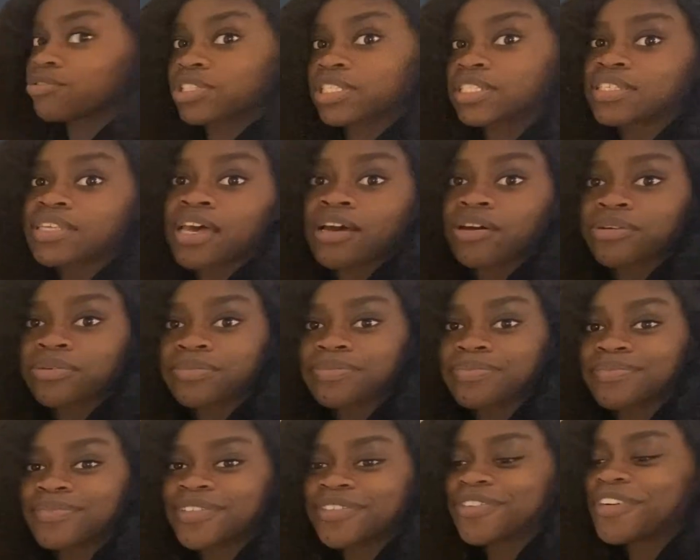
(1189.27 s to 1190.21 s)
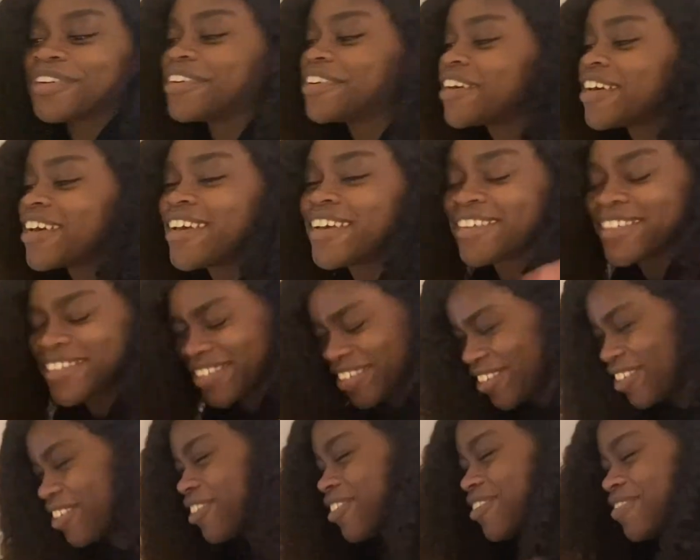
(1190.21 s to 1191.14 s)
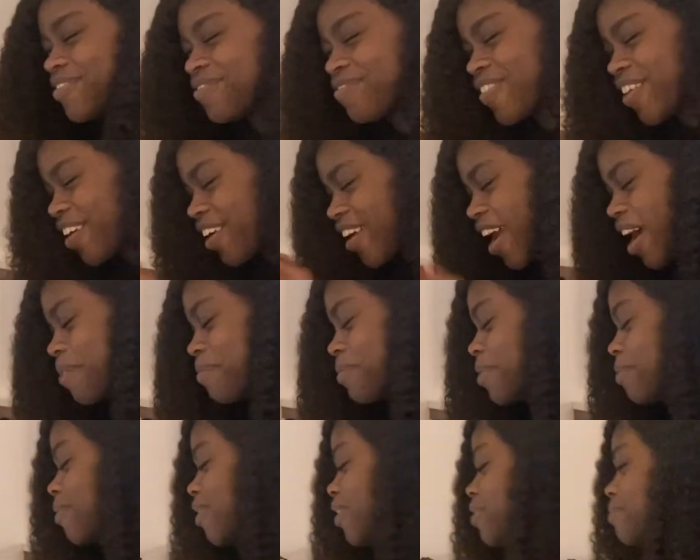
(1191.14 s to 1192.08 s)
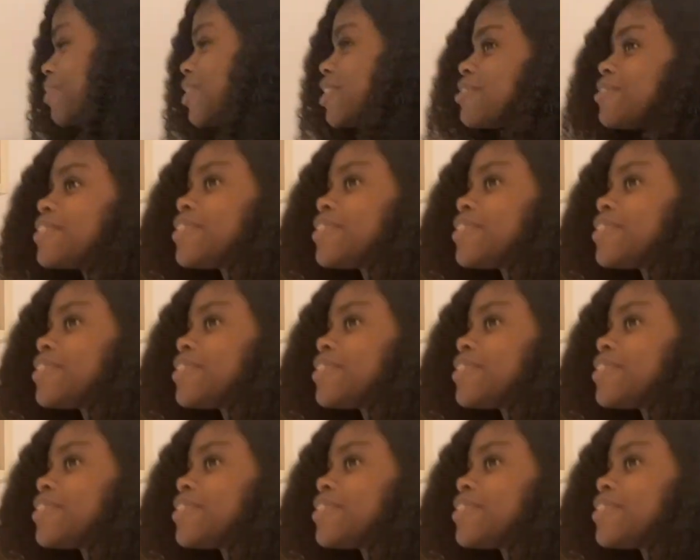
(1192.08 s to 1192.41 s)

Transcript: sell. You know, very happy about it, but it would